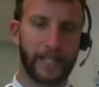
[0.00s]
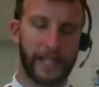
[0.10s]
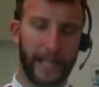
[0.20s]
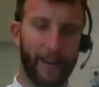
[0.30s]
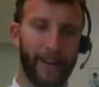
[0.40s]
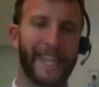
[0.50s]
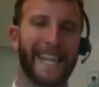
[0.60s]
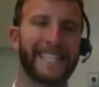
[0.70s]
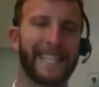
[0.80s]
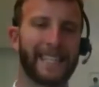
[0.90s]
let's say, the
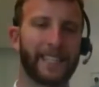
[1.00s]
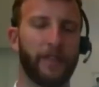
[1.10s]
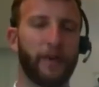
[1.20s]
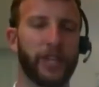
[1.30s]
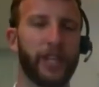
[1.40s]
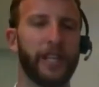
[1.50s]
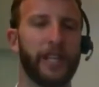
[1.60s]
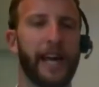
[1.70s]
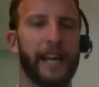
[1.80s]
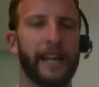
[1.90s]
characteristics of the
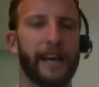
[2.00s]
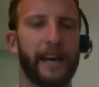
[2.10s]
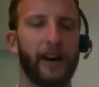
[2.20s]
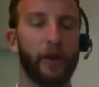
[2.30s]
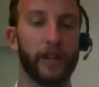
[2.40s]
machine and